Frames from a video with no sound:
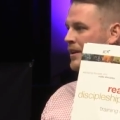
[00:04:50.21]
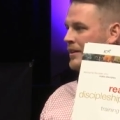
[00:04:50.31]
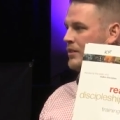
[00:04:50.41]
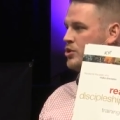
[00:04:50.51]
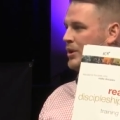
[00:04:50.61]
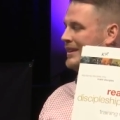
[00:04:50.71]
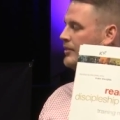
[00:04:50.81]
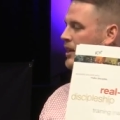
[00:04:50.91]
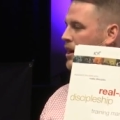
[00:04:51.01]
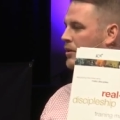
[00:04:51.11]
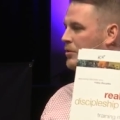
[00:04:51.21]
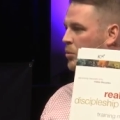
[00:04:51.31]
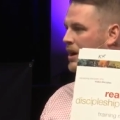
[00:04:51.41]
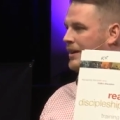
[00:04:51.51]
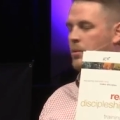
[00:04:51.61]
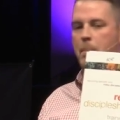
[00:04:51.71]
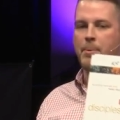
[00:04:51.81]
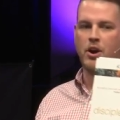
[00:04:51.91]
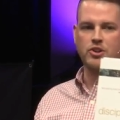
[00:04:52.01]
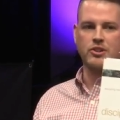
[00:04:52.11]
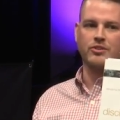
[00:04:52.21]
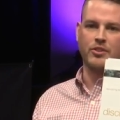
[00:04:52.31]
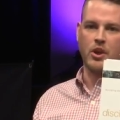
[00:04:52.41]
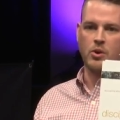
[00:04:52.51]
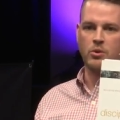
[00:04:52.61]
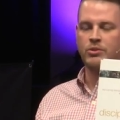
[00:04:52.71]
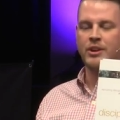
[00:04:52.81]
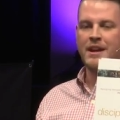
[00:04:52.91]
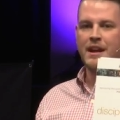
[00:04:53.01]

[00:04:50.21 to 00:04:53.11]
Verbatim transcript: It gives you a discounted way to purchase those.